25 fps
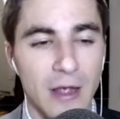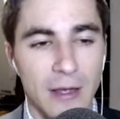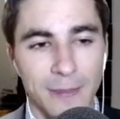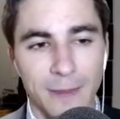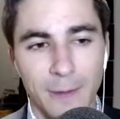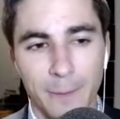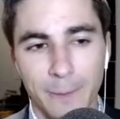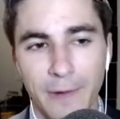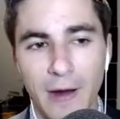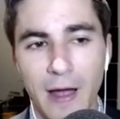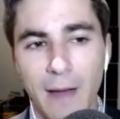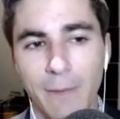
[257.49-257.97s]

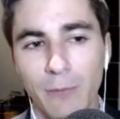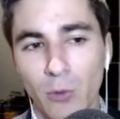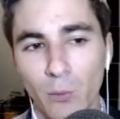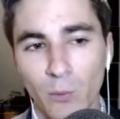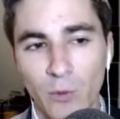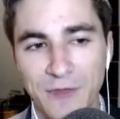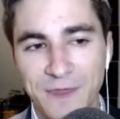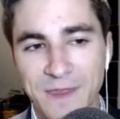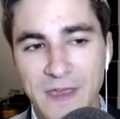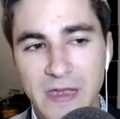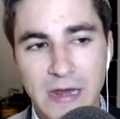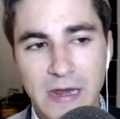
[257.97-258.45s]
the problem
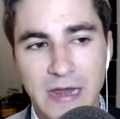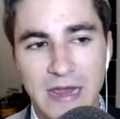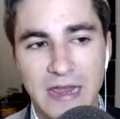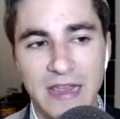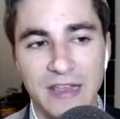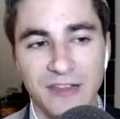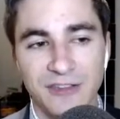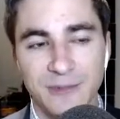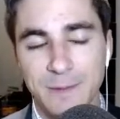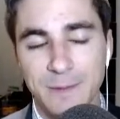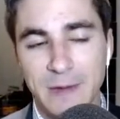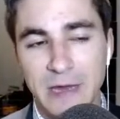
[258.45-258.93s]
with it
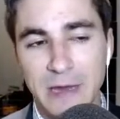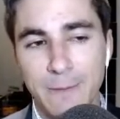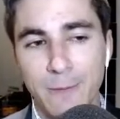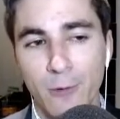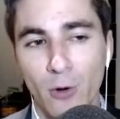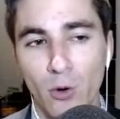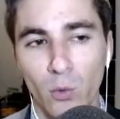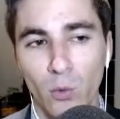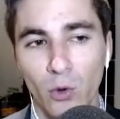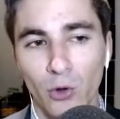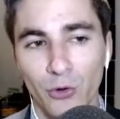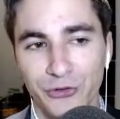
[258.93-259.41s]
is
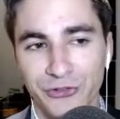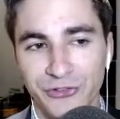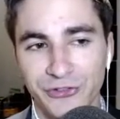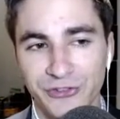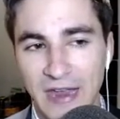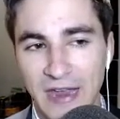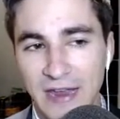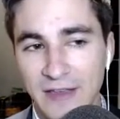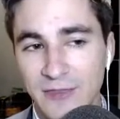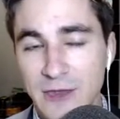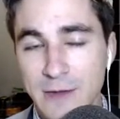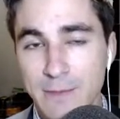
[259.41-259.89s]
people will
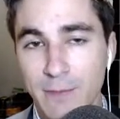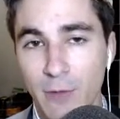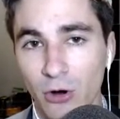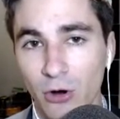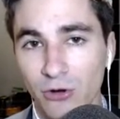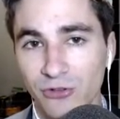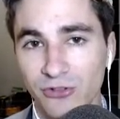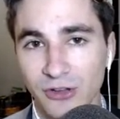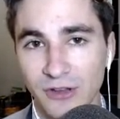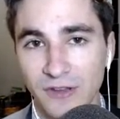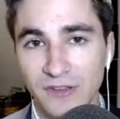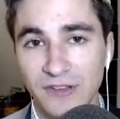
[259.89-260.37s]
take the
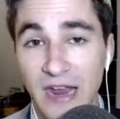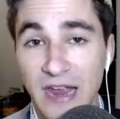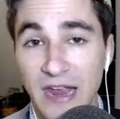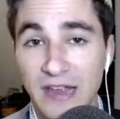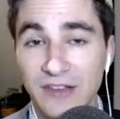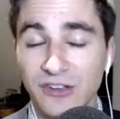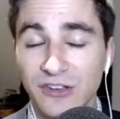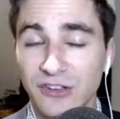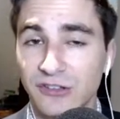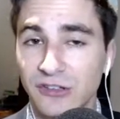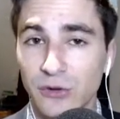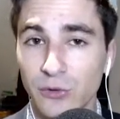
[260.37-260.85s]
margins and
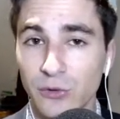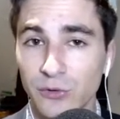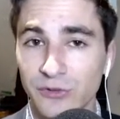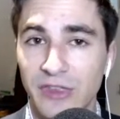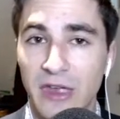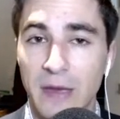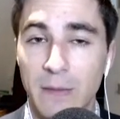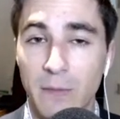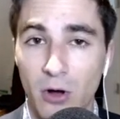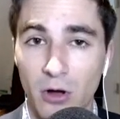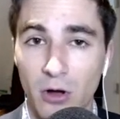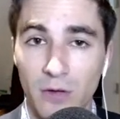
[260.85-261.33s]
just use
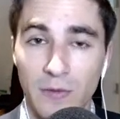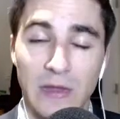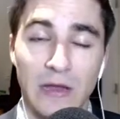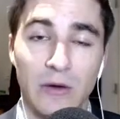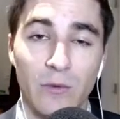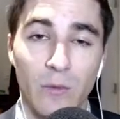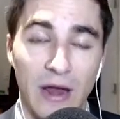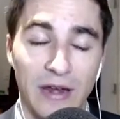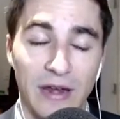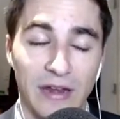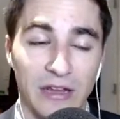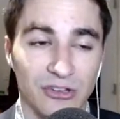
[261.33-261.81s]
them on the
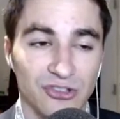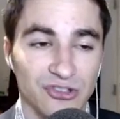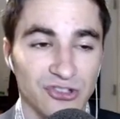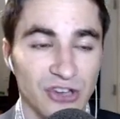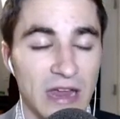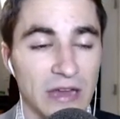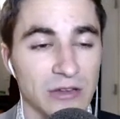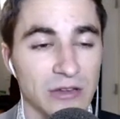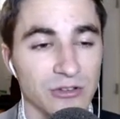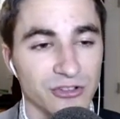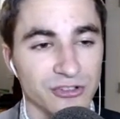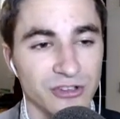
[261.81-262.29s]
Grand
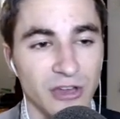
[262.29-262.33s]
Exchange.